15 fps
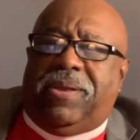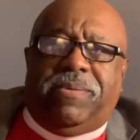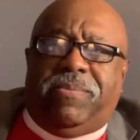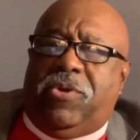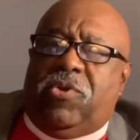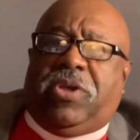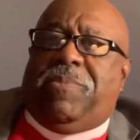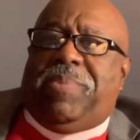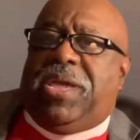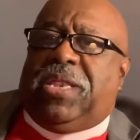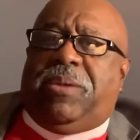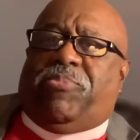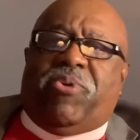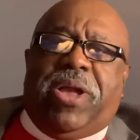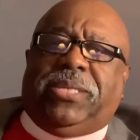you can be
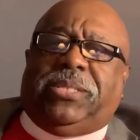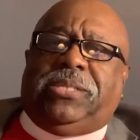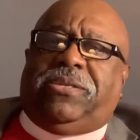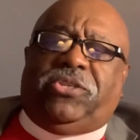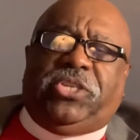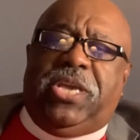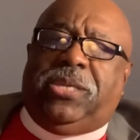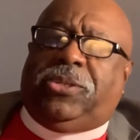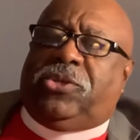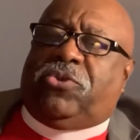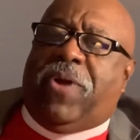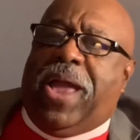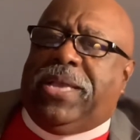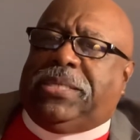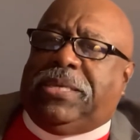in the presence of Jesus
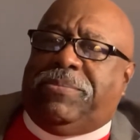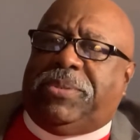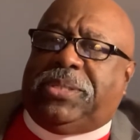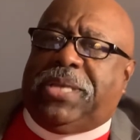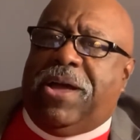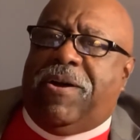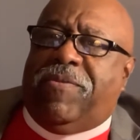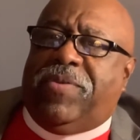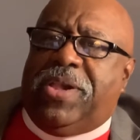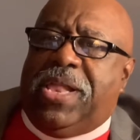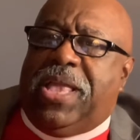Christ himself